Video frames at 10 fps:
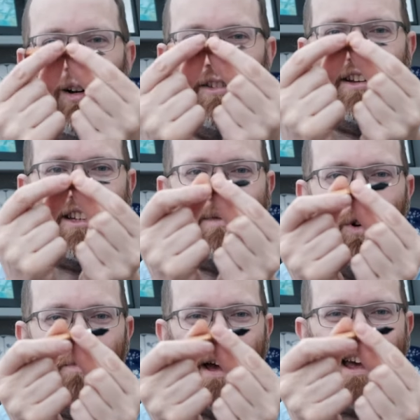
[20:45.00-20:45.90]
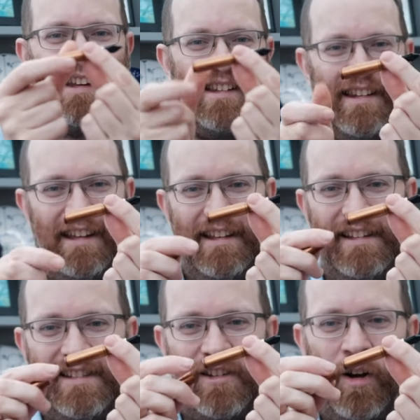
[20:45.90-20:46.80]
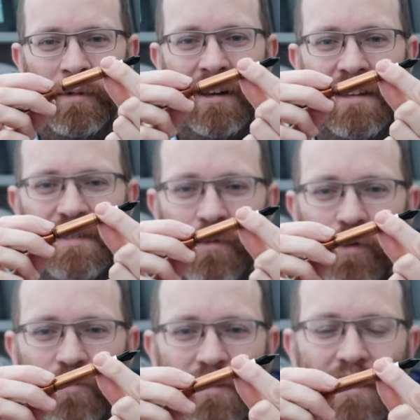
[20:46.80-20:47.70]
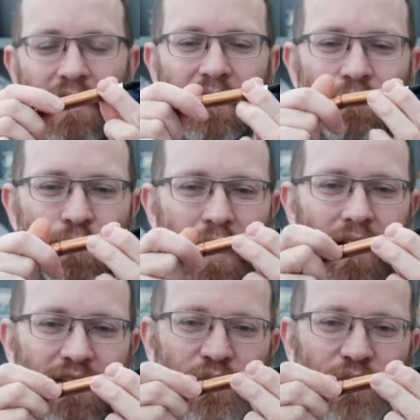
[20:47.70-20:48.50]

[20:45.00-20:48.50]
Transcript: on such a small pen. It is comically small. But